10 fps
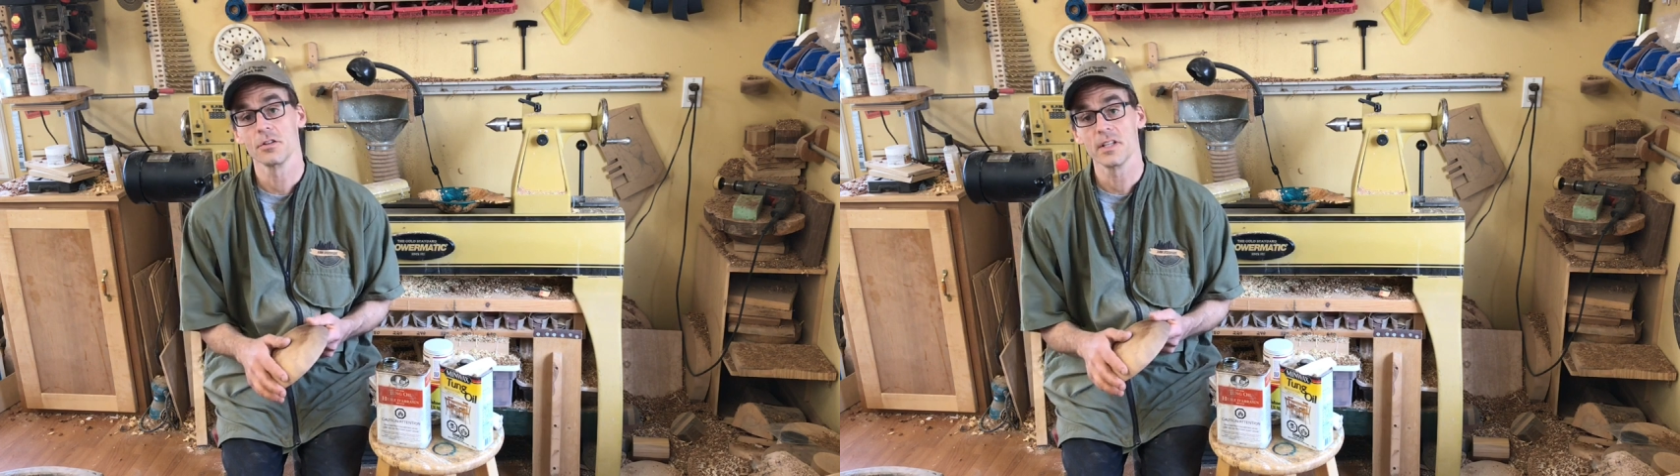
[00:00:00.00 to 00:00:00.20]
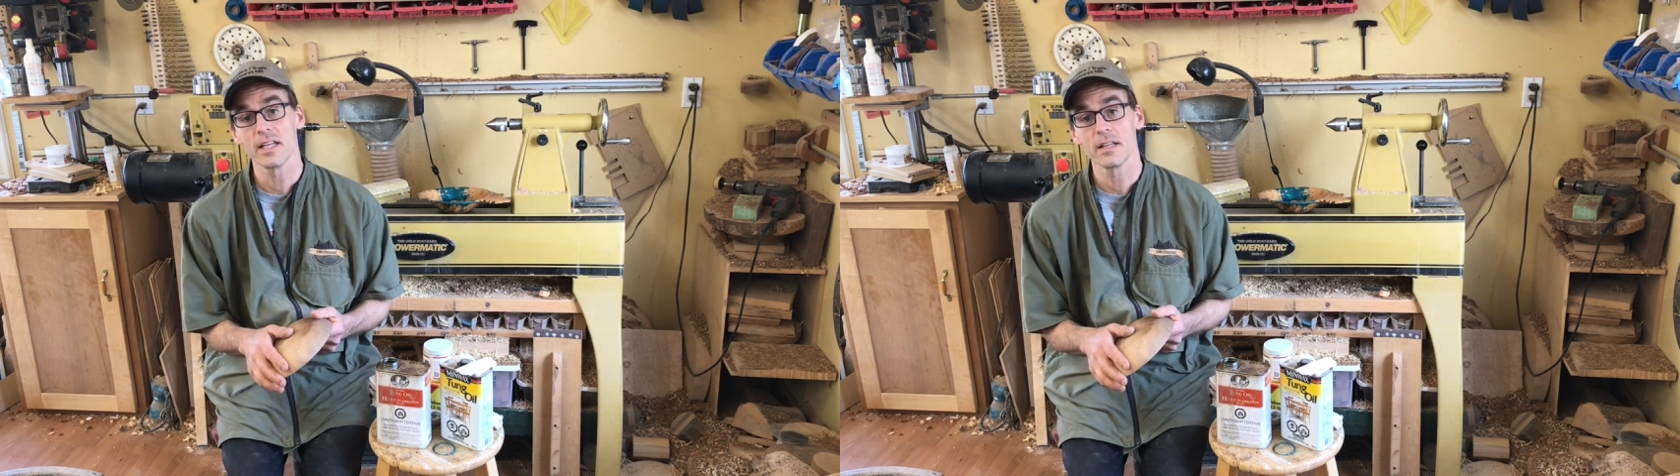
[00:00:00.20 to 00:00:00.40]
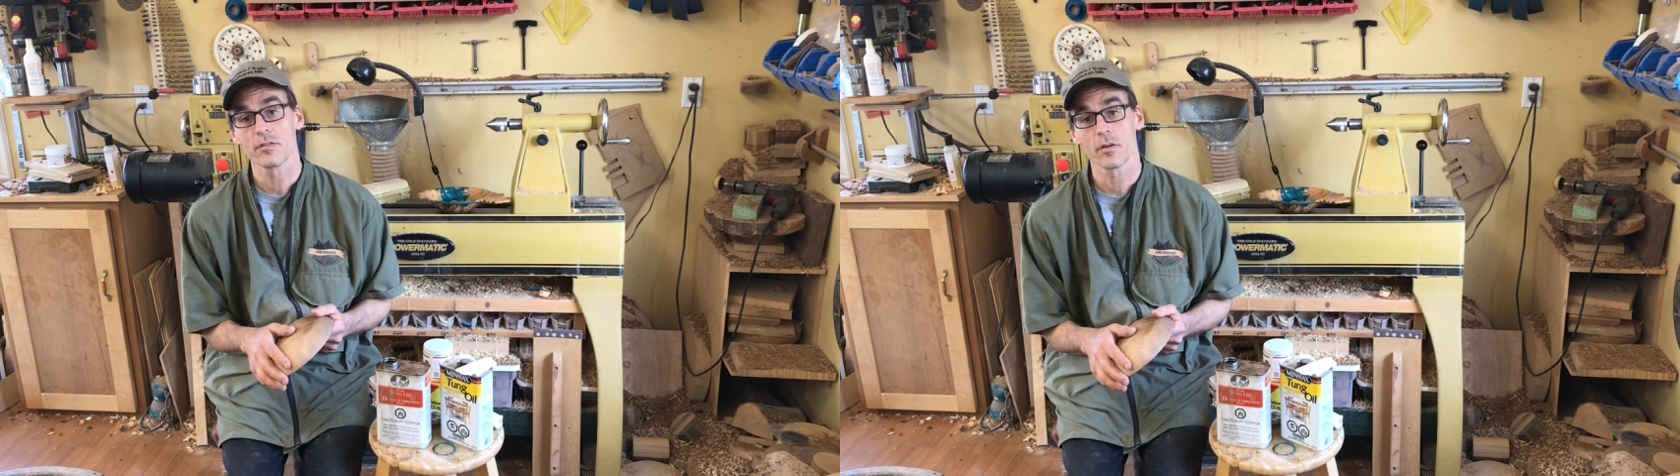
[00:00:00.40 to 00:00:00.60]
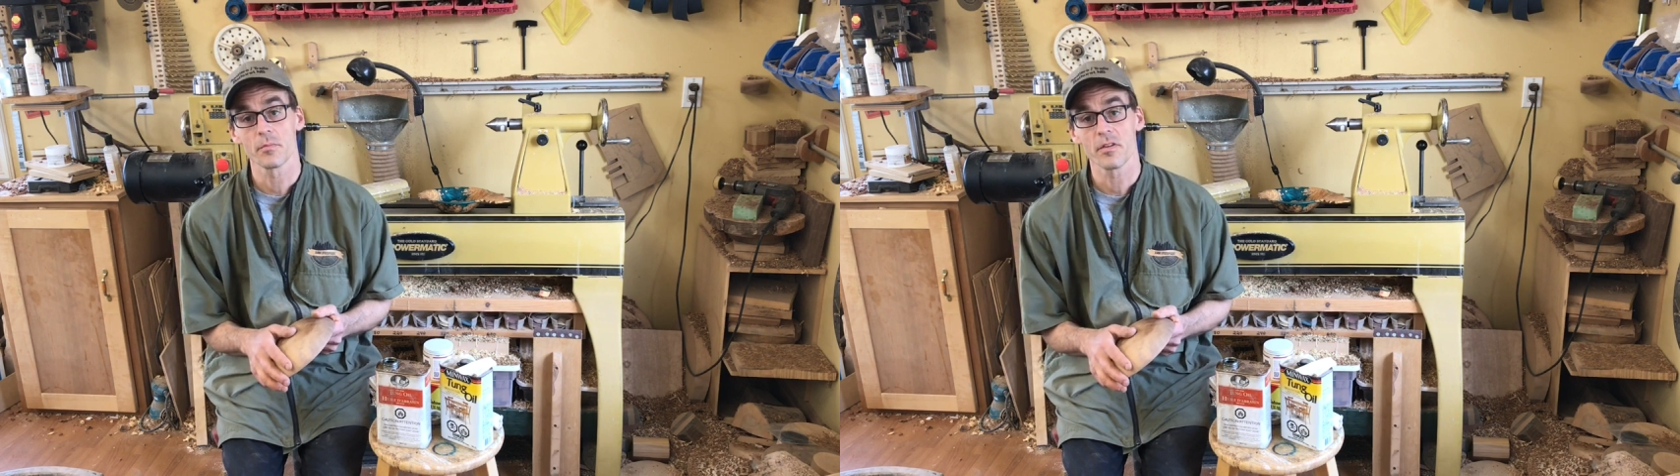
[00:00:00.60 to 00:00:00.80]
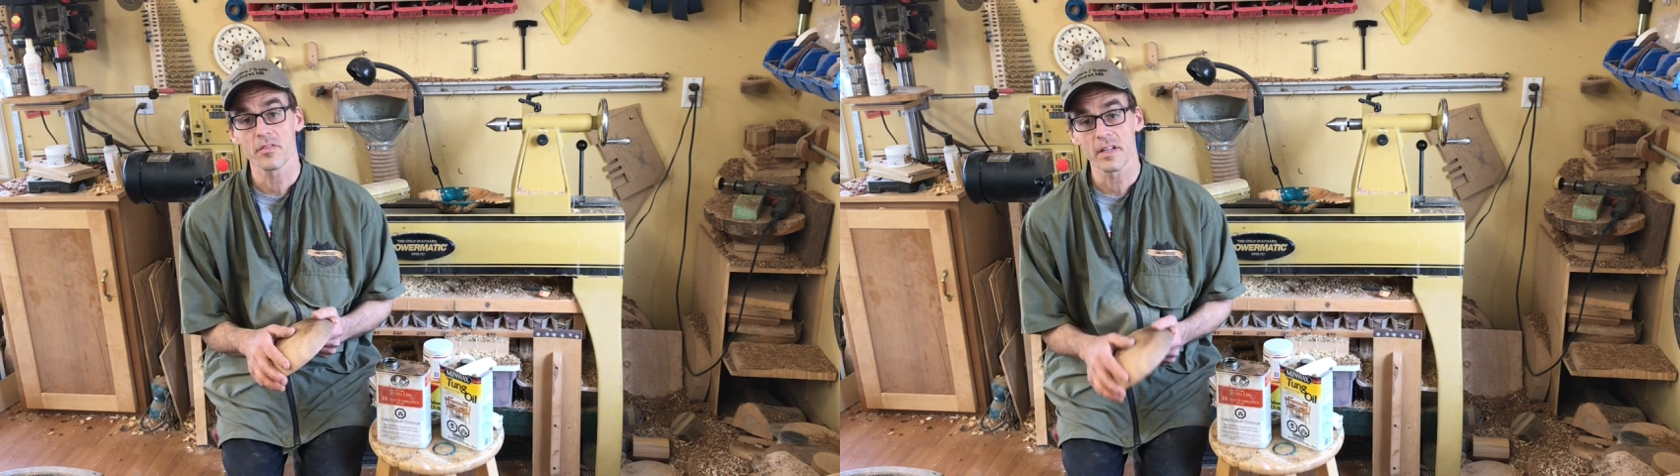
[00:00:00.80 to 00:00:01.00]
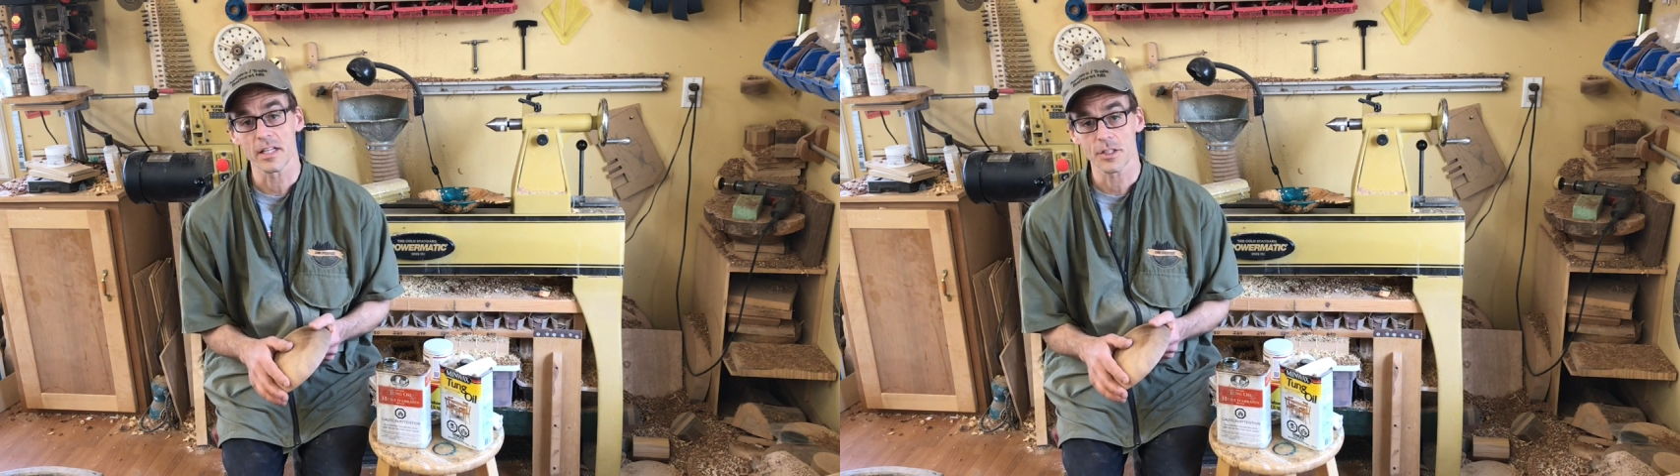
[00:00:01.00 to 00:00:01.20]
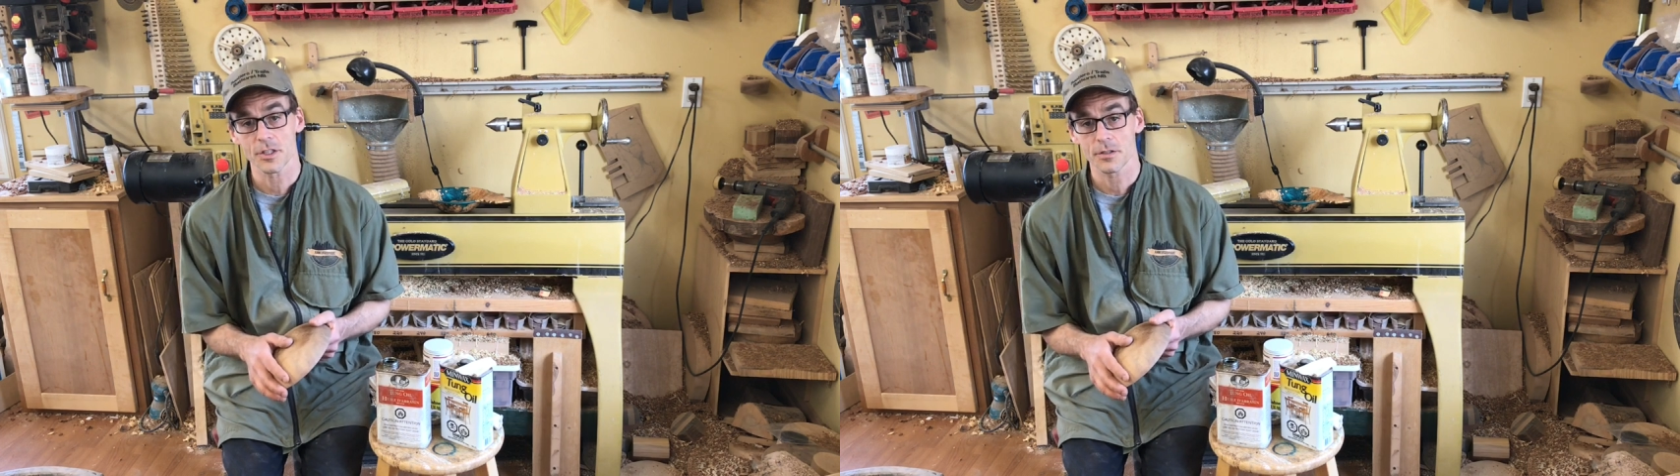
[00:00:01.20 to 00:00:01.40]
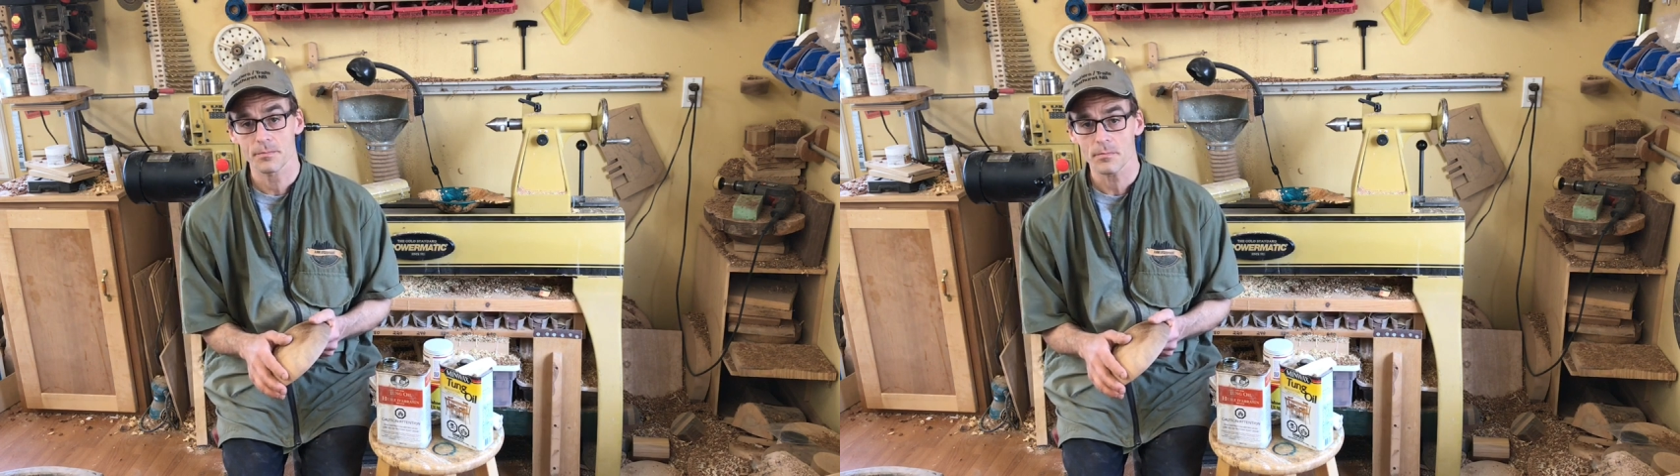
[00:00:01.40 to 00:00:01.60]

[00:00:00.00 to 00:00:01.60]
you need from the finish.